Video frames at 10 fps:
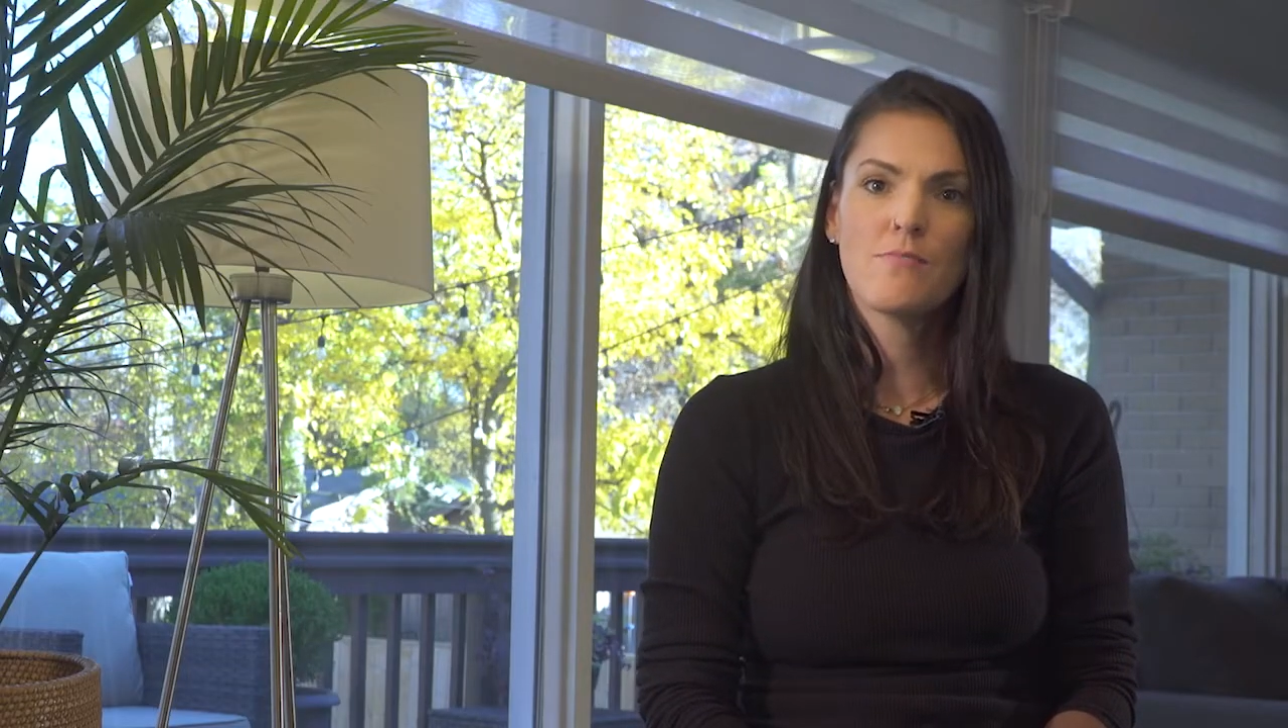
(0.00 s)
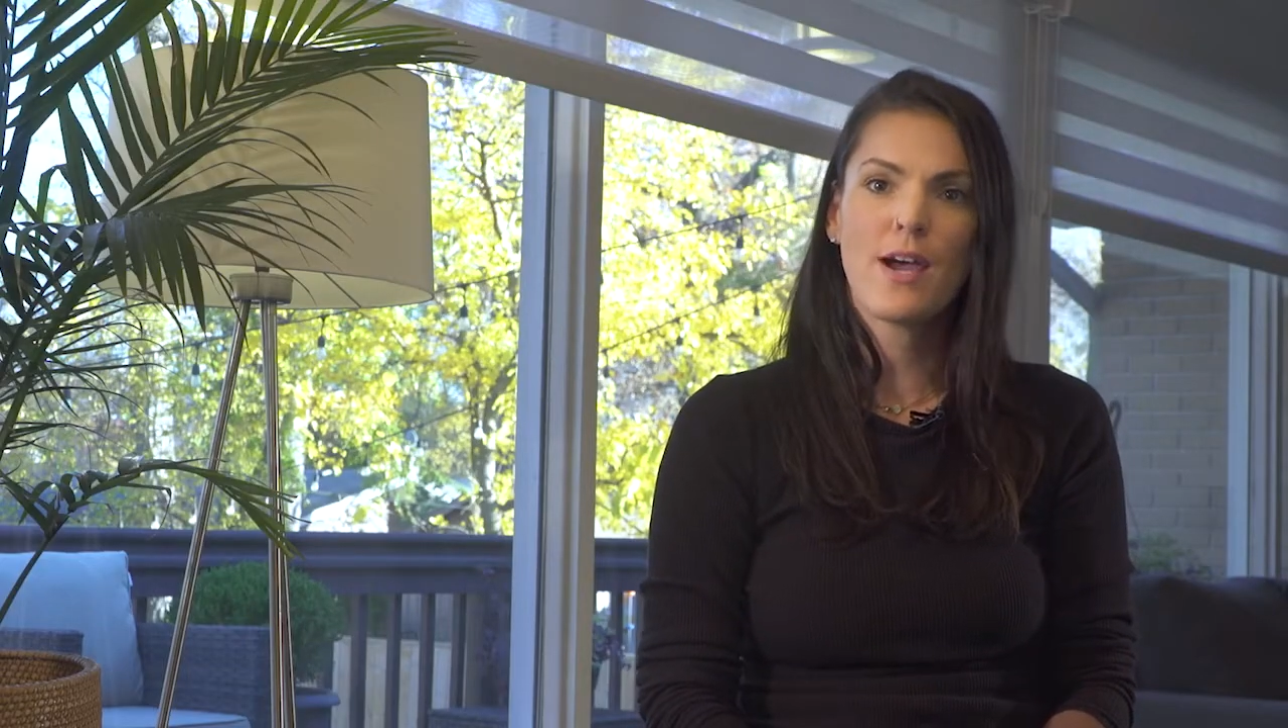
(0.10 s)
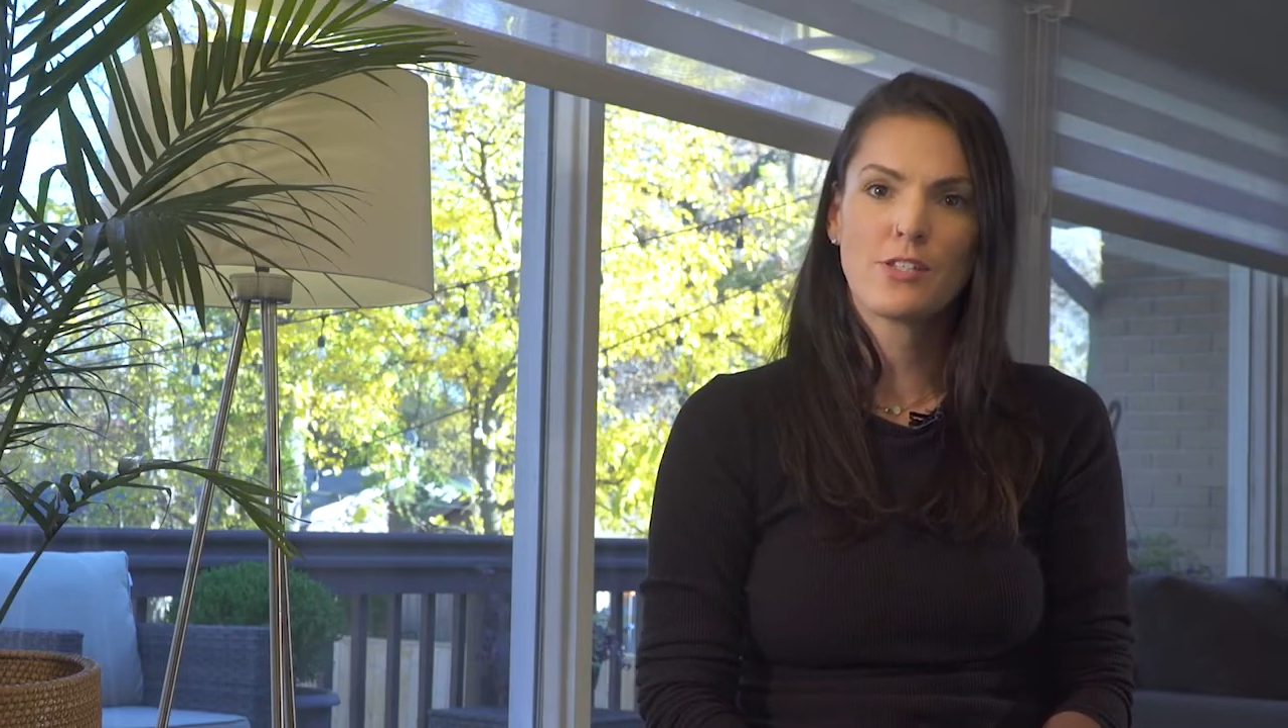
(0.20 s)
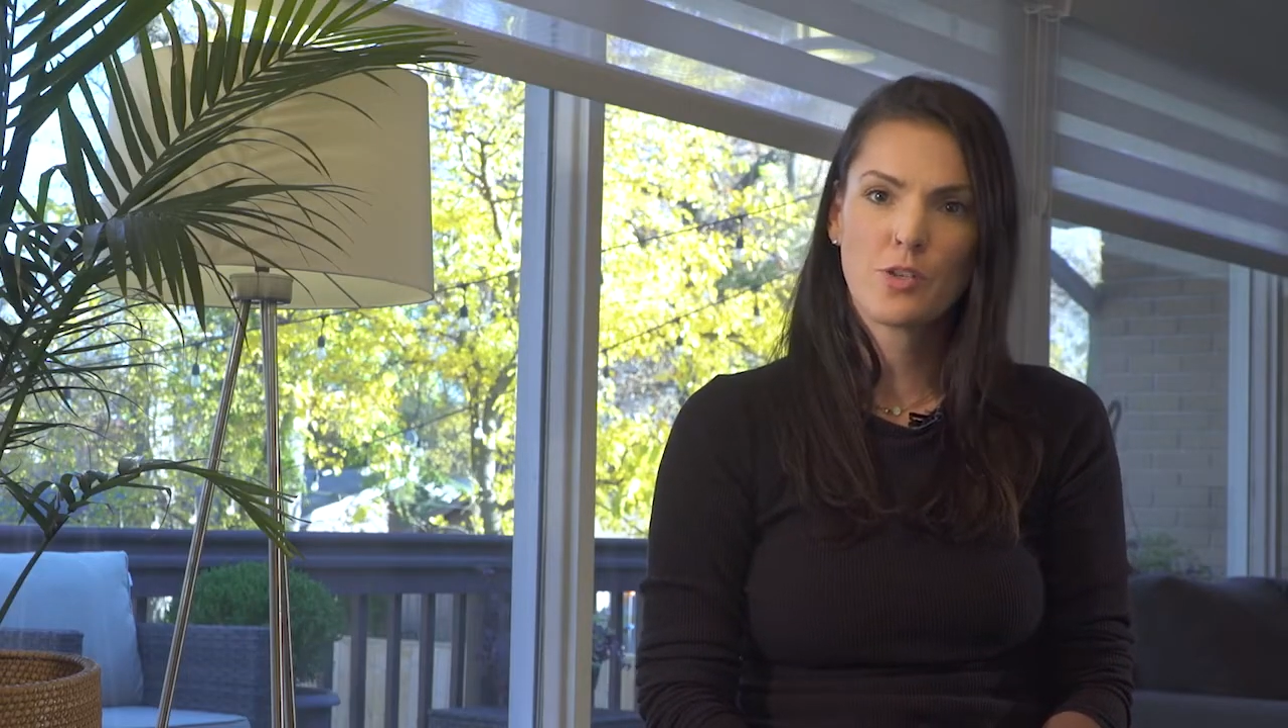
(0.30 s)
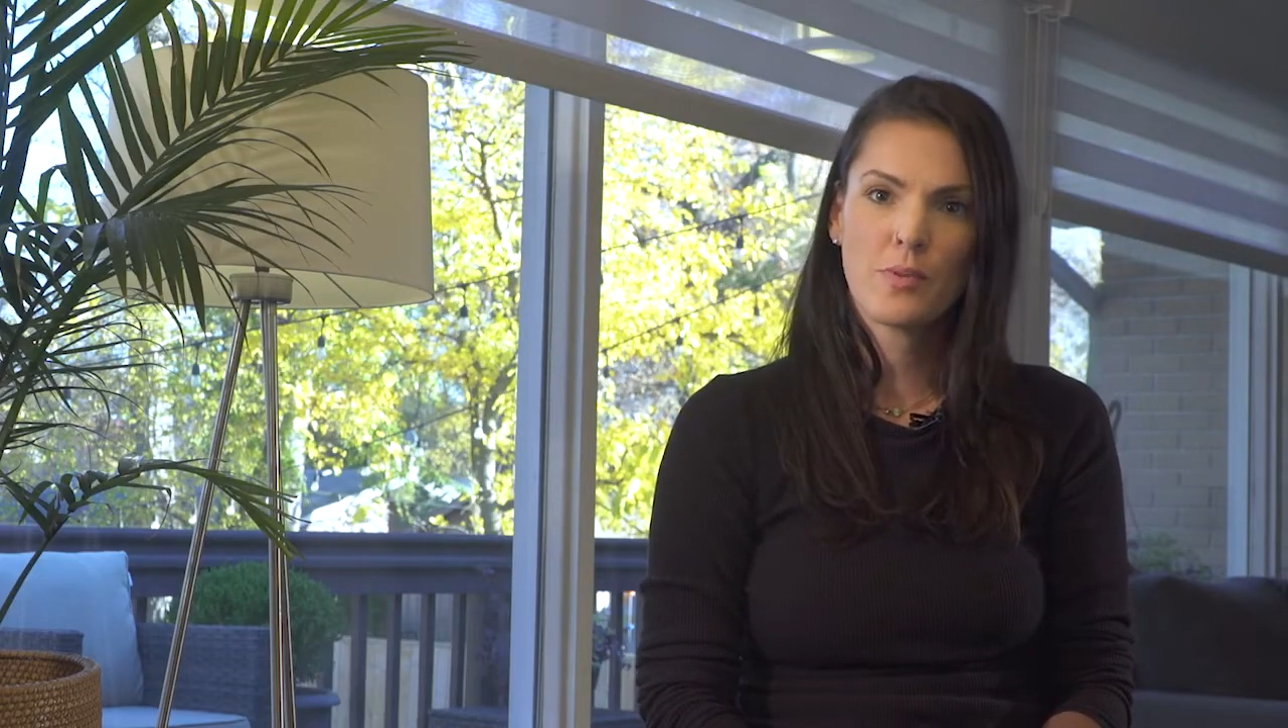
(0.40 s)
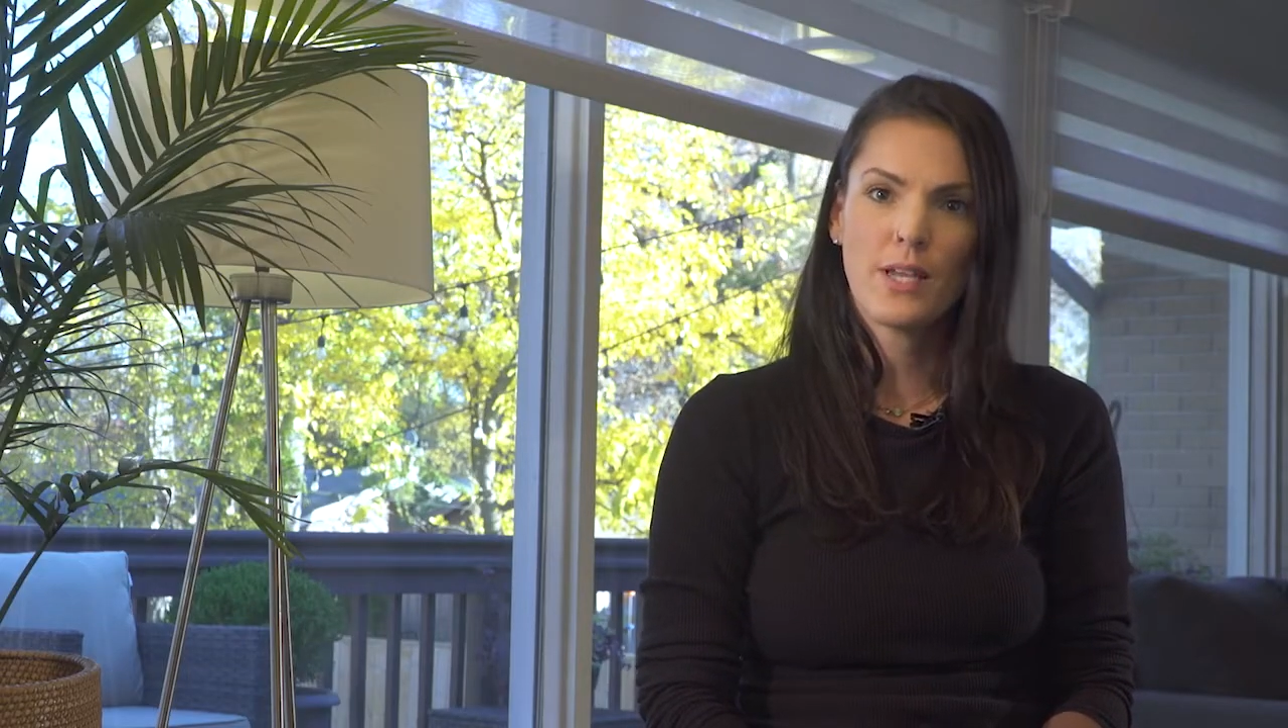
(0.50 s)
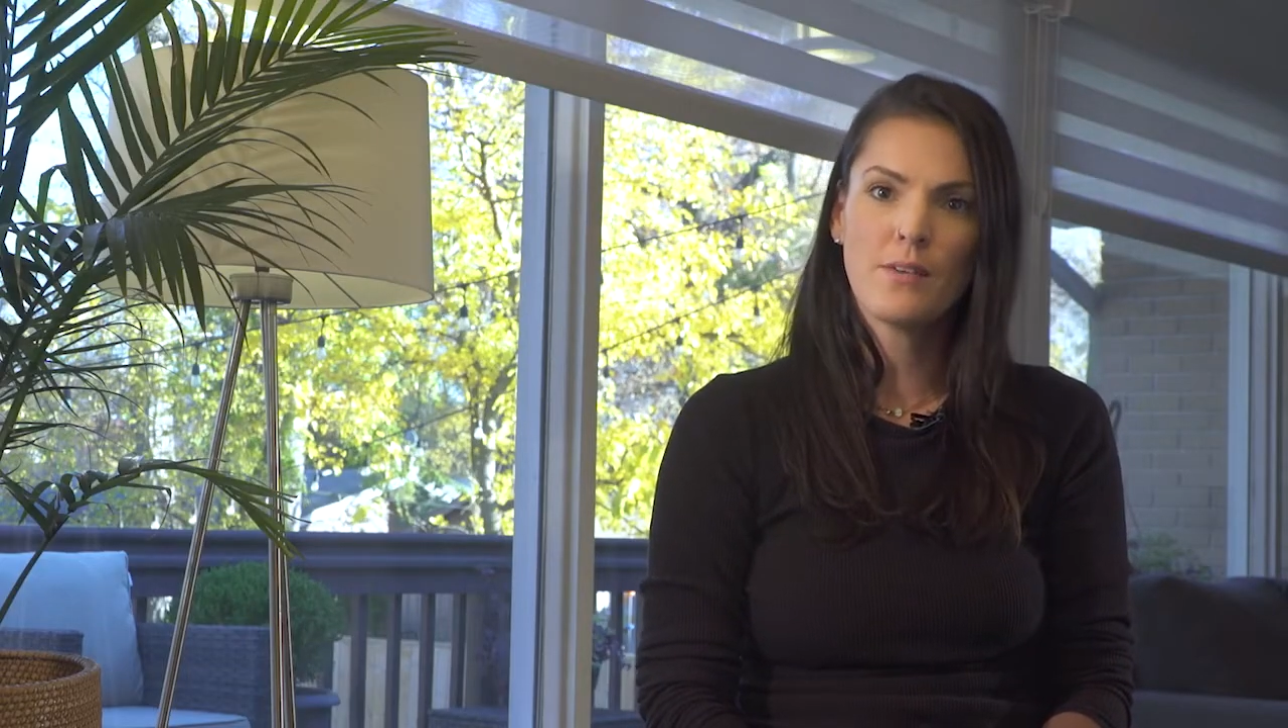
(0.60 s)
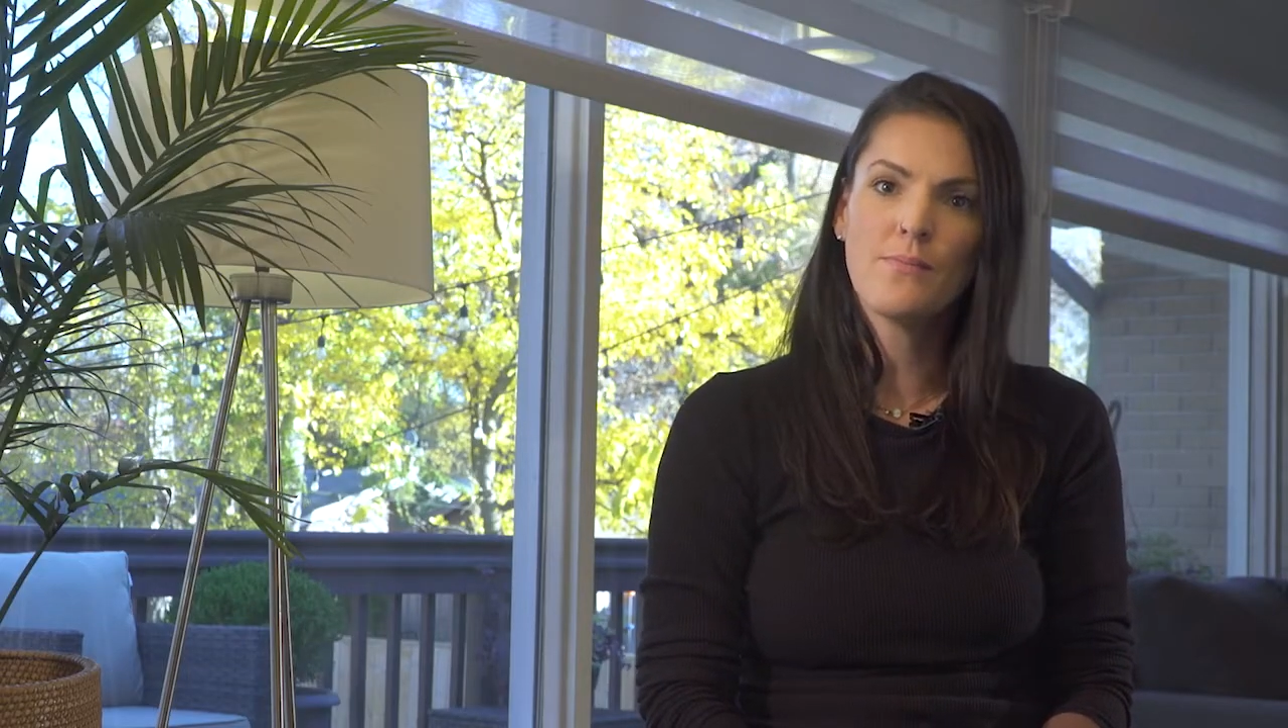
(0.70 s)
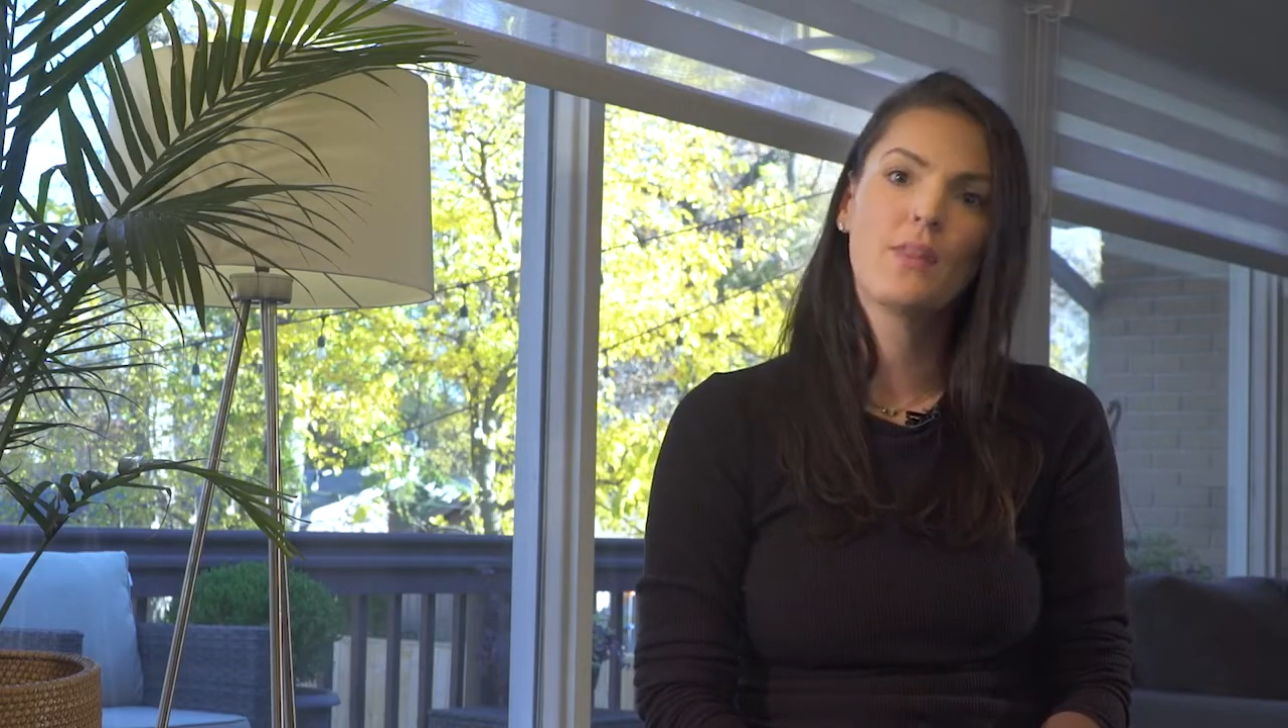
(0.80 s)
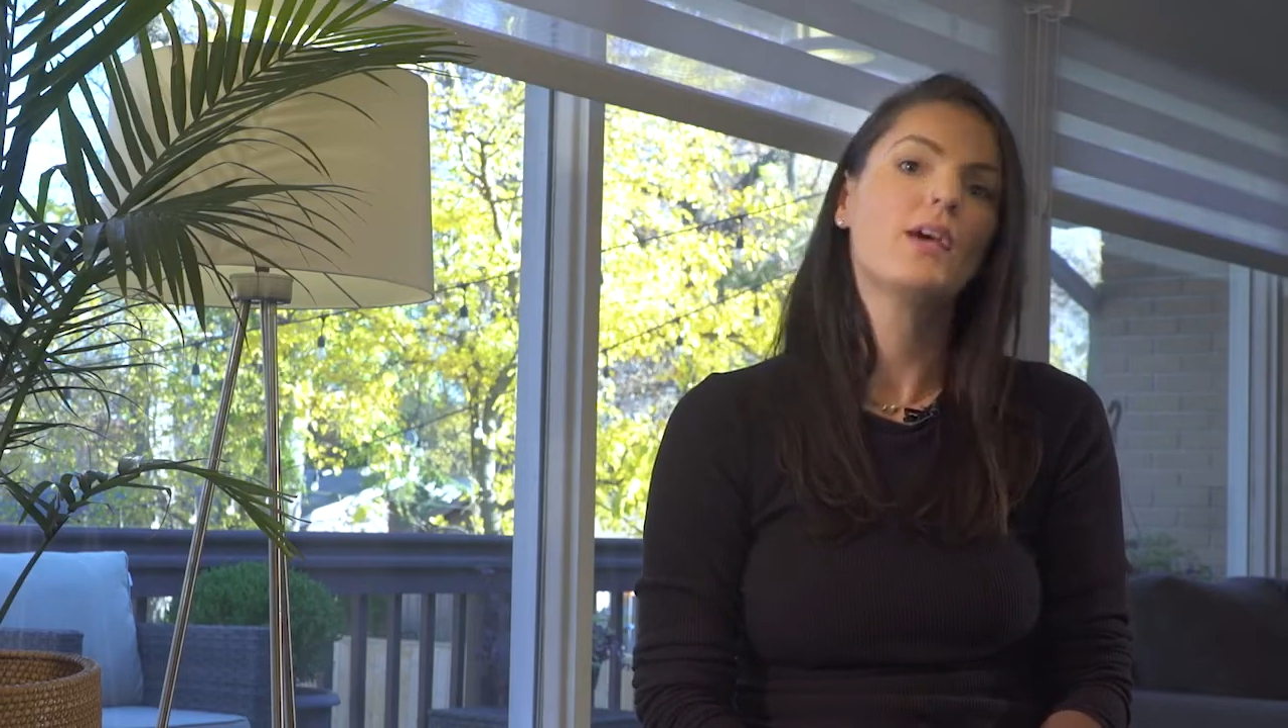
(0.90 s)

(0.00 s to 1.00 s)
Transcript: Master Plan,